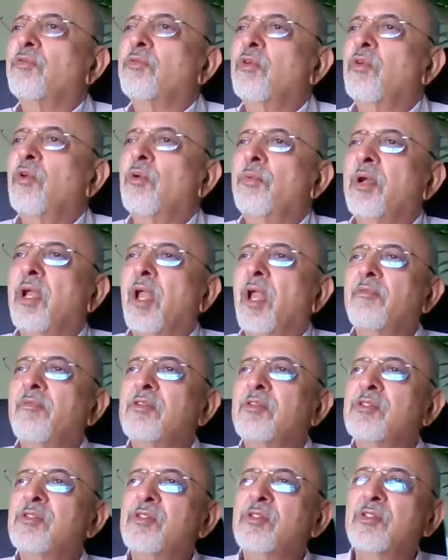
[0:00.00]
you know, but I
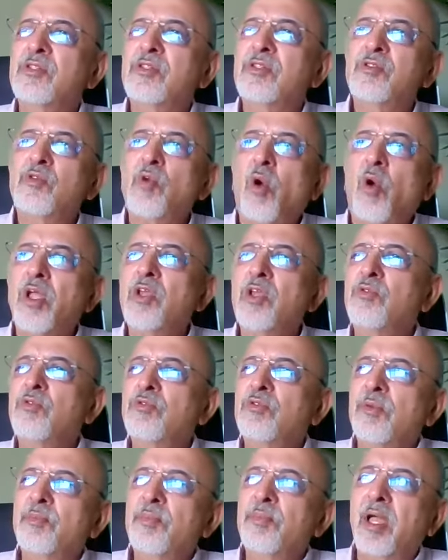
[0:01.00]
was uh, talking to
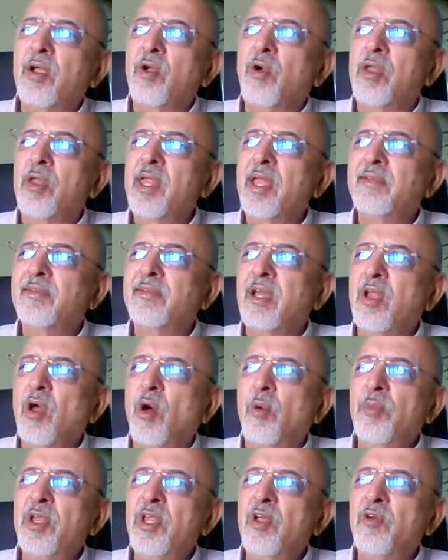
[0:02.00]
the, my colleagues that
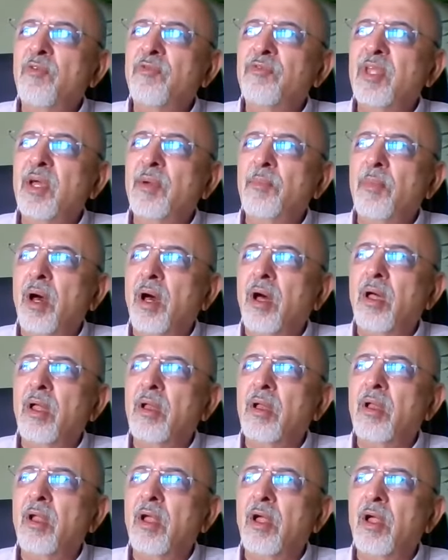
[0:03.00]
how many of them
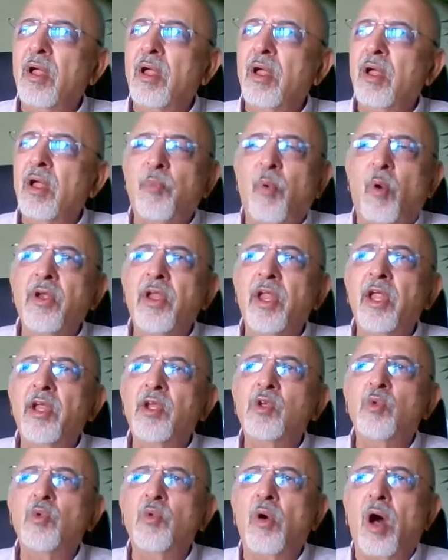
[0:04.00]
are
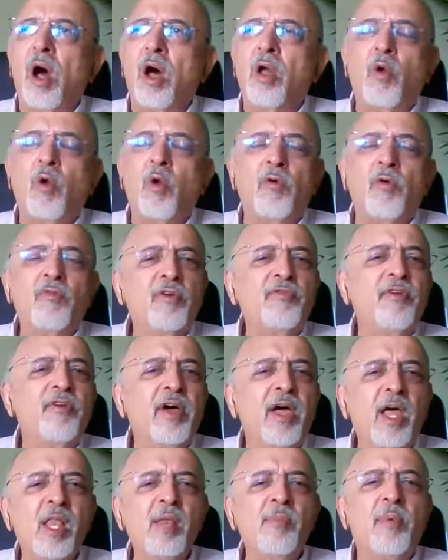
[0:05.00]
responding to our offer for
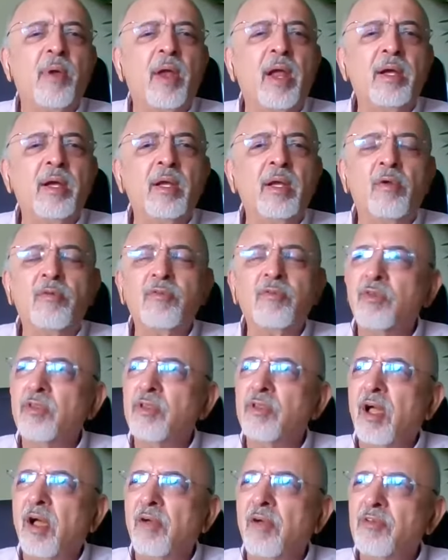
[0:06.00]
help right now. So
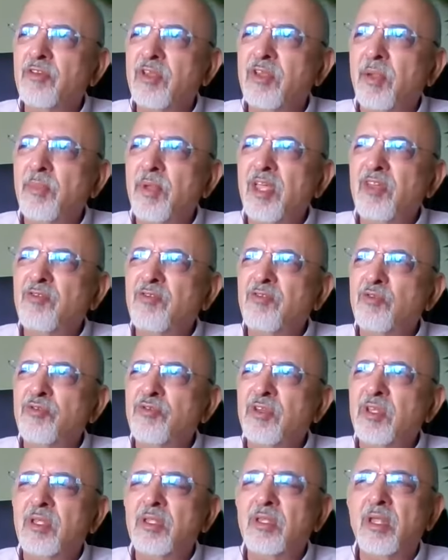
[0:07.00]
they, I was amazed to
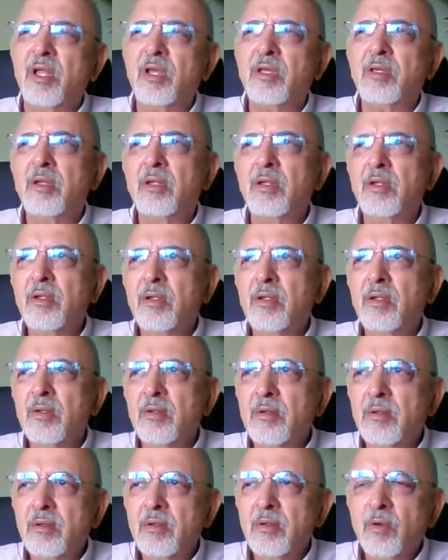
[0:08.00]
see that
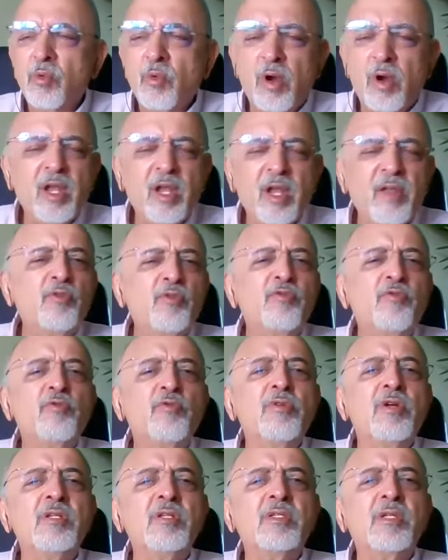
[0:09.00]
quite a few
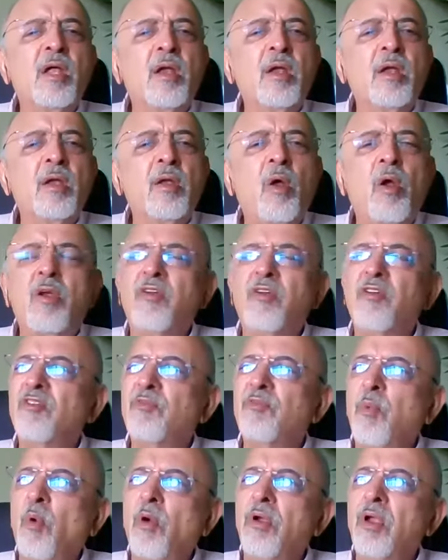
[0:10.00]
students are not
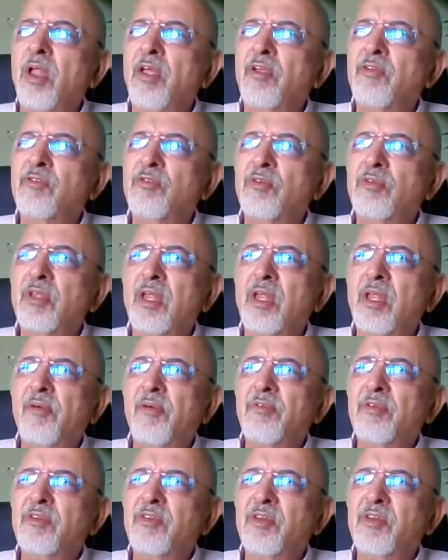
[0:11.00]
responding. So then I
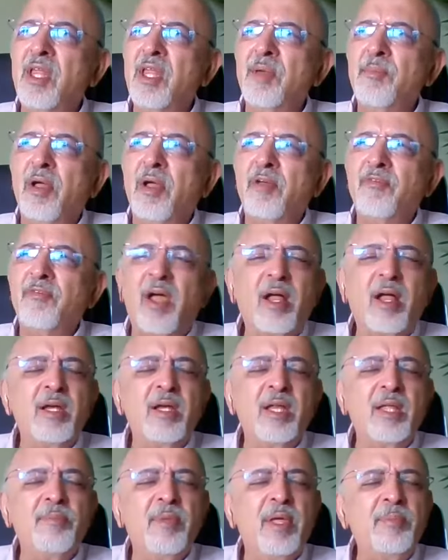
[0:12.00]
was telling my
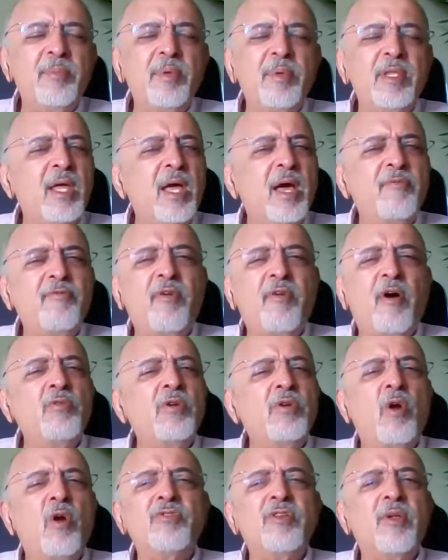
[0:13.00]
faculty, maybe they have
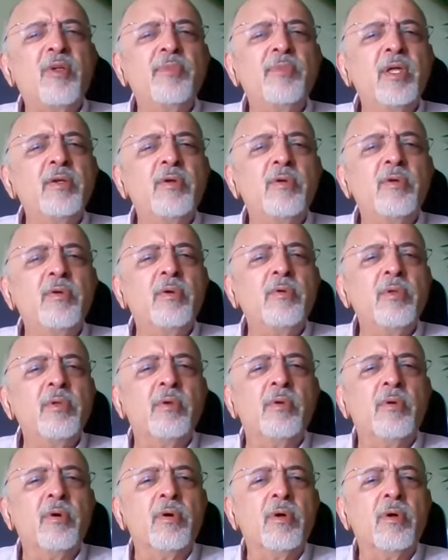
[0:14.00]
found out something to do,
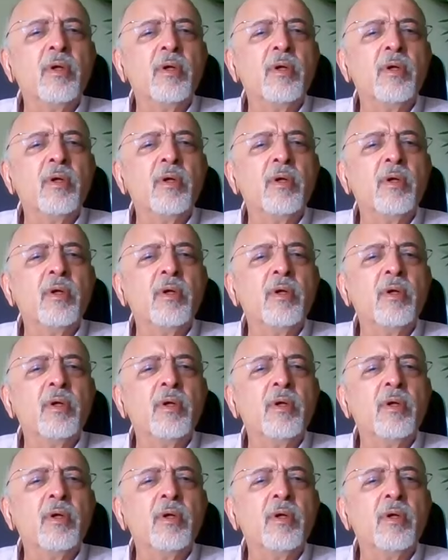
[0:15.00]
you know.